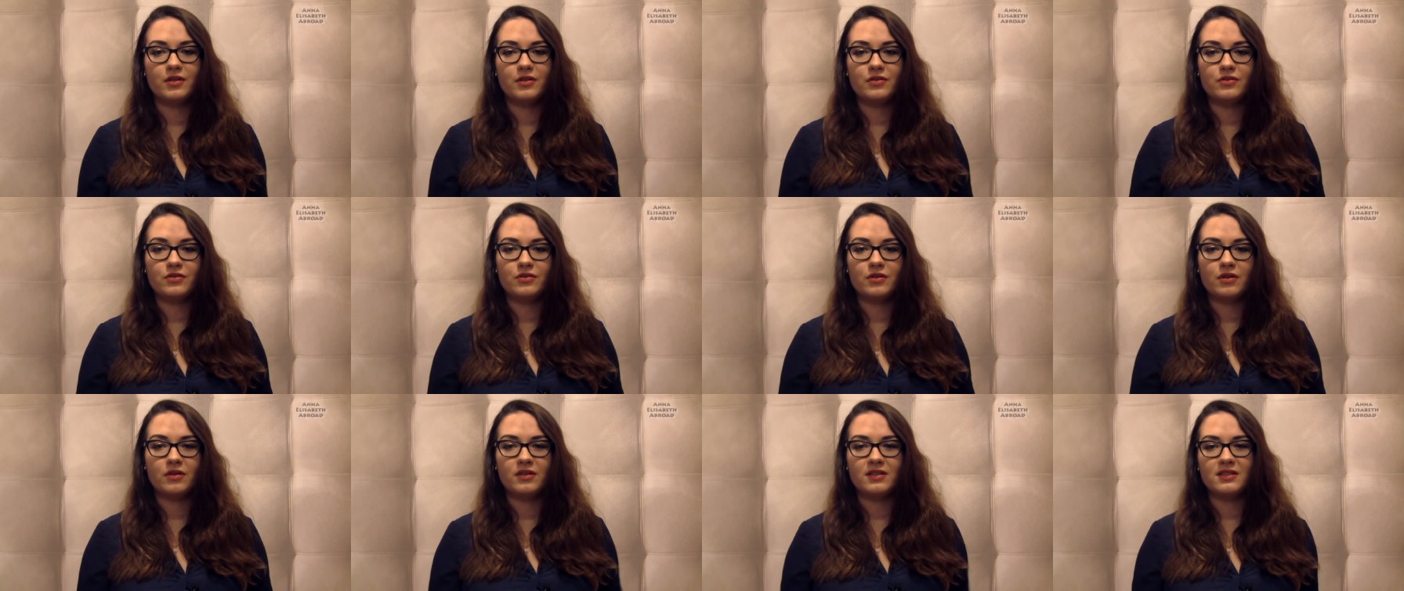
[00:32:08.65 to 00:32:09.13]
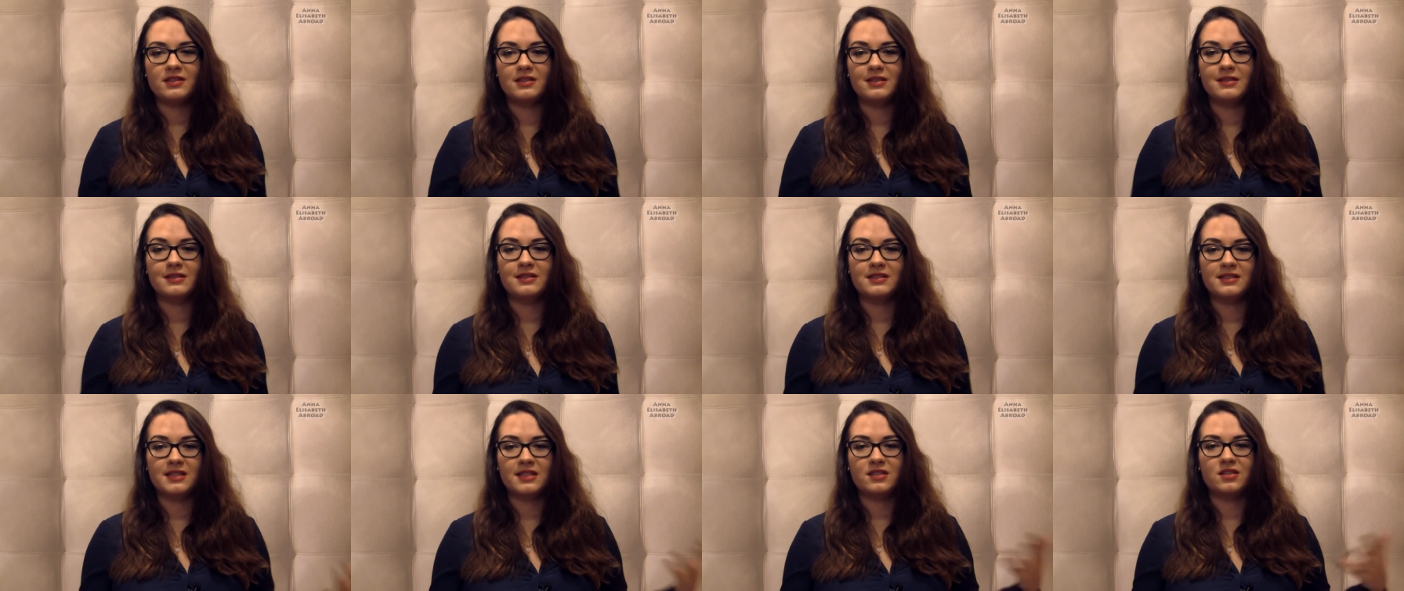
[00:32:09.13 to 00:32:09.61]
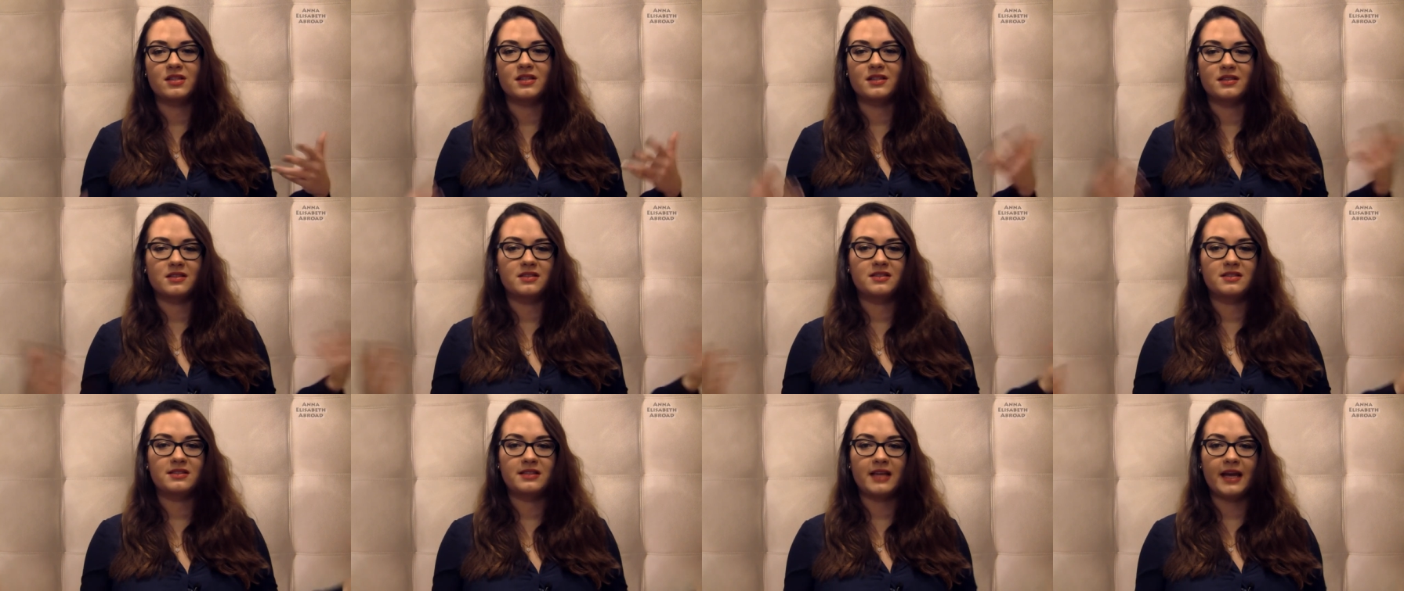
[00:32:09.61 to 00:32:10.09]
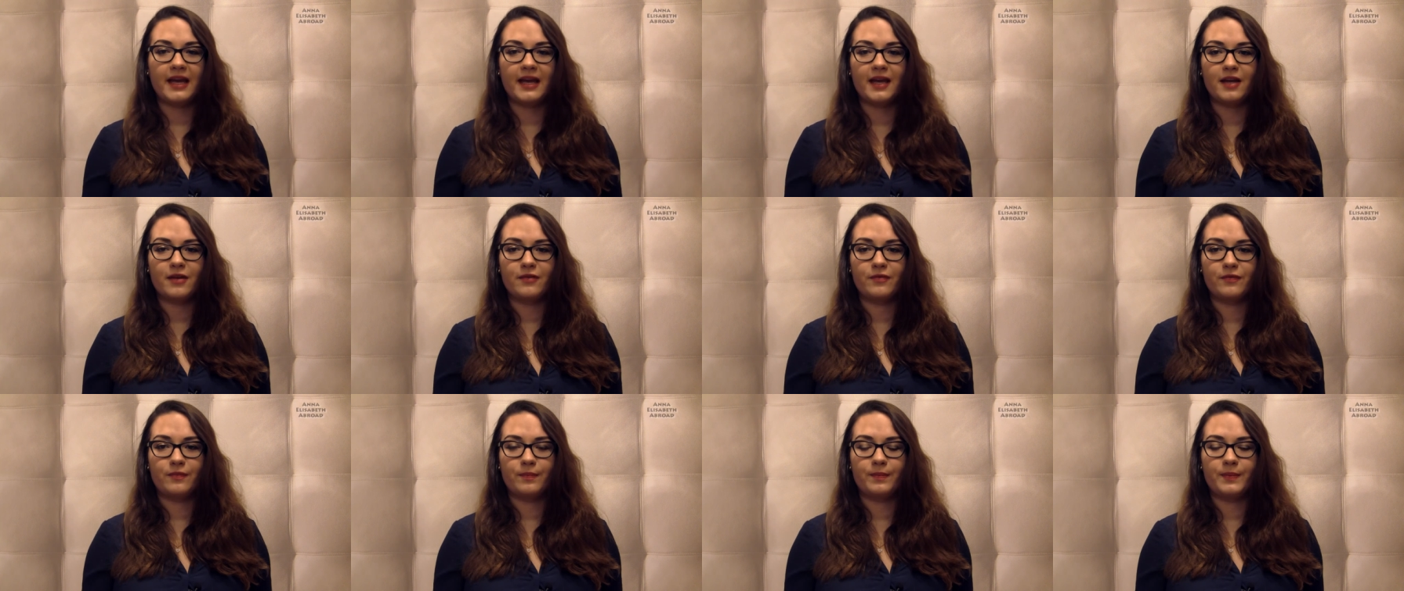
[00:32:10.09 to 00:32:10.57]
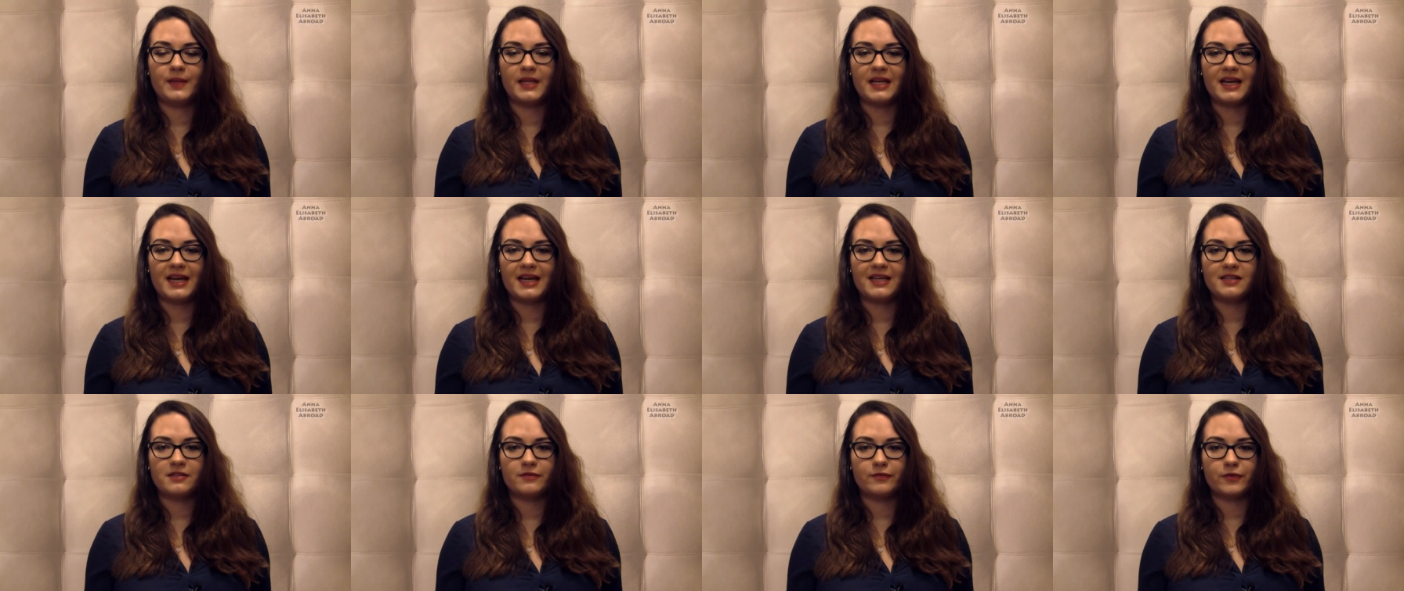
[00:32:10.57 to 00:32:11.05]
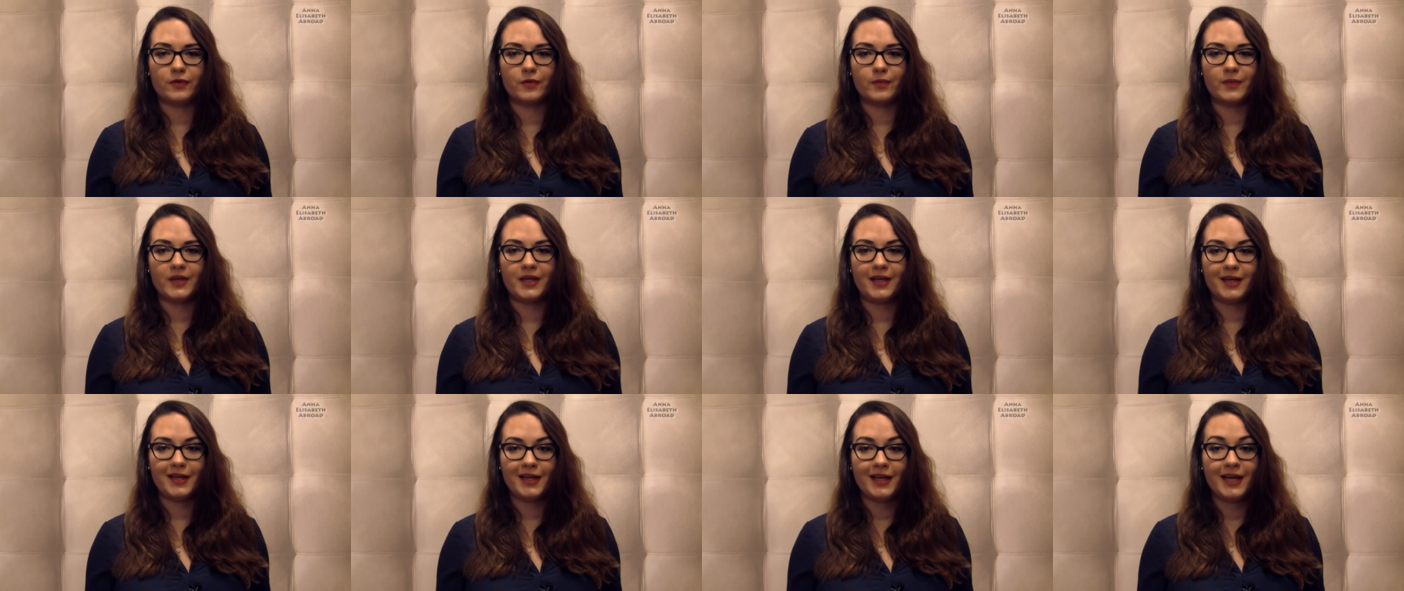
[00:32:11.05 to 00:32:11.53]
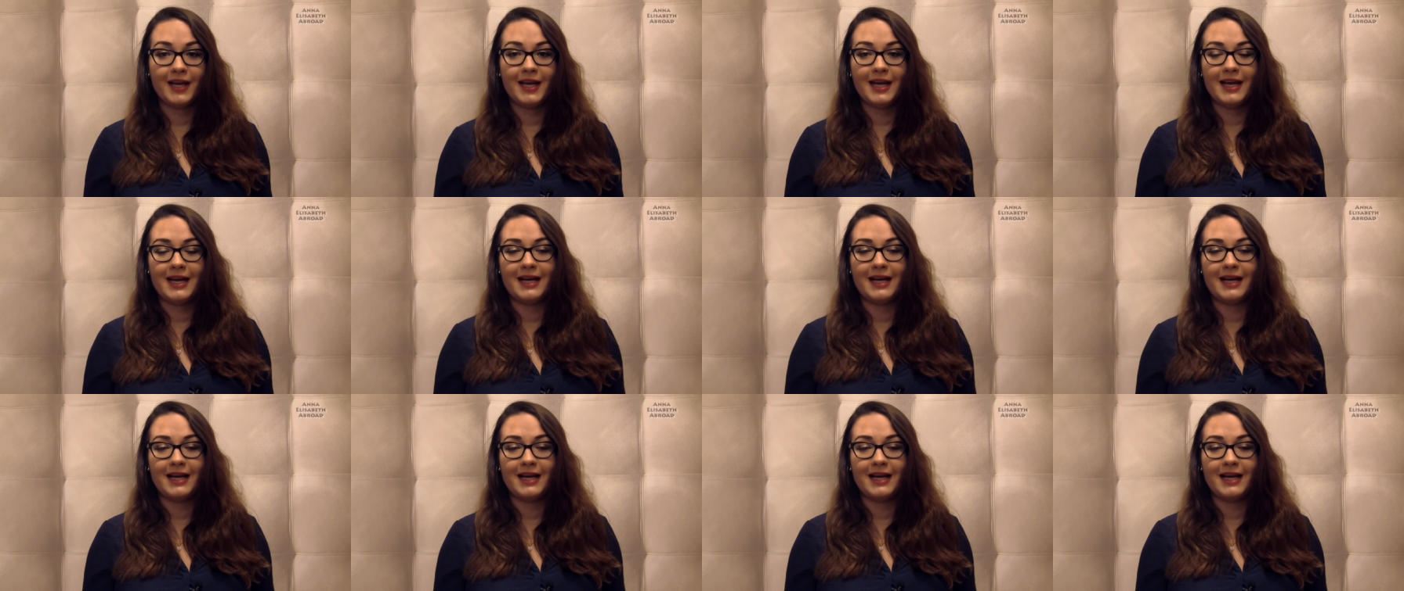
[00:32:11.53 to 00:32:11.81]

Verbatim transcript: it's not a, such a safe place for me